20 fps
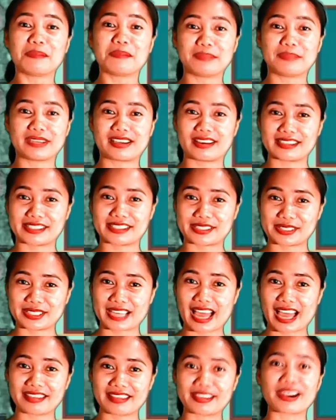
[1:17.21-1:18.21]
because
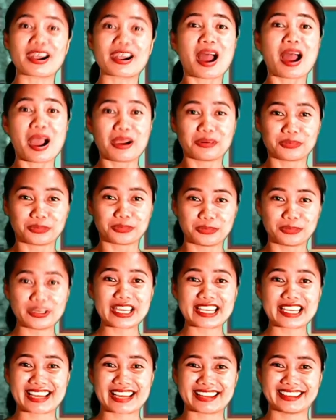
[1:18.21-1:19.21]
together we
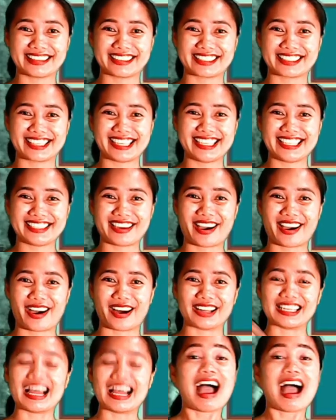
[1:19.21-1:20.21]
can learn it
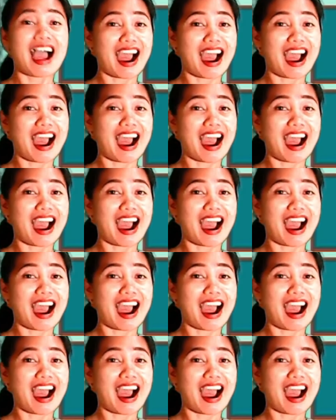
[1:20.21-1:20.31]
all.